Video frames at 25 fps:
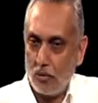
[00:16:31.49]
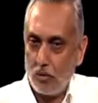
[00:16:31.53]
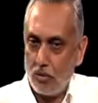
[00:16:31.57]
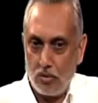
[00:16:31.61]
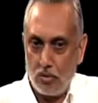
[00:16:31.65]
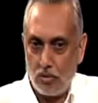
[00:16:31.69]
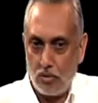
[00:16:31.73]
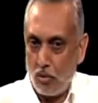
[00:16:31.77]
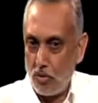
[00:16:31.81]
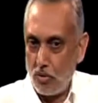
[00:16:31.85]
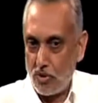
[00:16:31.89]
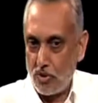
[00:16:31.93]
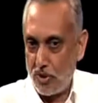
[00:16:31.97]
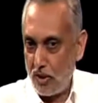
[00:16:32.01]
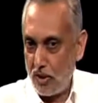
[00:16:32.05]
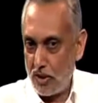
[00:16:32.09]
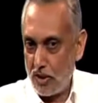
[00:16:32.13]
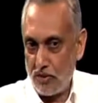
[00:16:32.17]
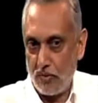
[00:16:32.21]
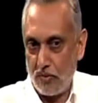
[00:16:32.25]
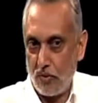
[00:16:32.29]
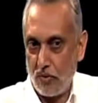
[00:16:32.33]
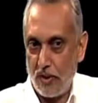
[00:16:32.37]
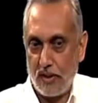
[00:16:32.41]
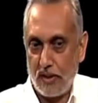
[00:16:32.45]
You don't
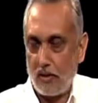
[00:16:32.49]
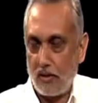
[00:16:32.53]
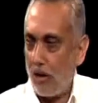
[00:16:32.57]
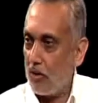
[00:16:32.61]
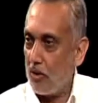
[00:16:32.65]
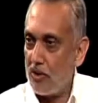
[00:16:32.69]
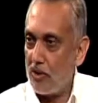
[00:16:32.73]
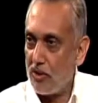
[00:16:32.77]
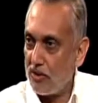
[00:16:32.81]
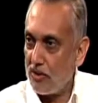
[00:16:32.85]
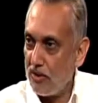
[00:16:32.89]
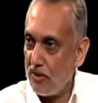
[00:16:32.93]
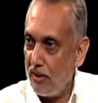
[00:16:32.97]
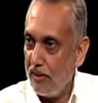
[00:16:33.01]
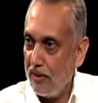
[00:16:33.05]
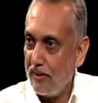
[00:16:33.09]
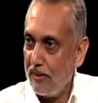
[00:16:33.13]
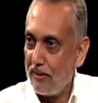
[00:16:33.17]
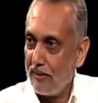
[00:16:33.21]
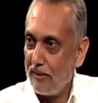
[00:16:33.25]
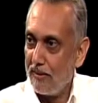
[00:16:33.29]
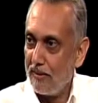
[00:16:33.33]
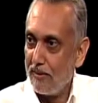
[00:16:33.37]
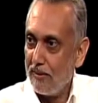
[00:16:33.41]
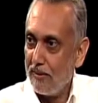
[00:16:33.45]
search for it
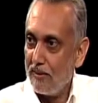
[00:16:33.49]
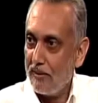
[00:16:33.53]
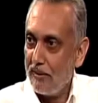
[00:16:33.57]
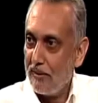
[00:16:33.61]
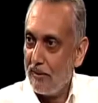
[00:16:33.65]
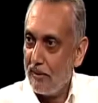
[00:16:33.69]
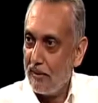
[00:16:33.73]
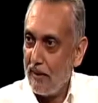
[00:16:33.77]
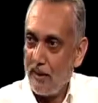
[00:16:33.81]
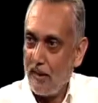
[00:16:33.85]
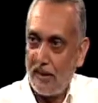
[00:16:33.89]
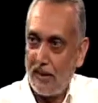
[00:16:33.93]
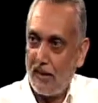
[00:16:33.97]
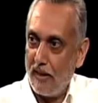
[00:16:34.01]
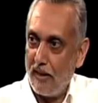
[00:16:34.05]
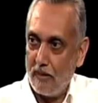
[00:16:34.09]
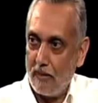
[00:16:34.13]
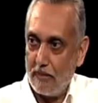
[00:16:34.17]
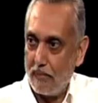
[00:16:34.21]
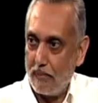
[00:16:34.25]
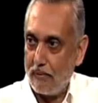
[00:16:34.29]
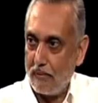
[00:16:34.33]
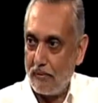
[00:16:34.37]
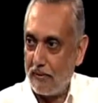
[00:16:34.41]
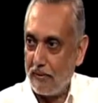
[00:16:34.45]
consciously. Let it
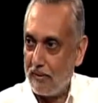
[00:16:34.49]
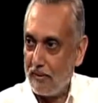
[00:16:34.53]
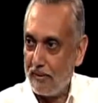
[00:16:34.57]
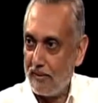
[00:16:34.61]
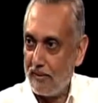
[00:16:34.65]
happen.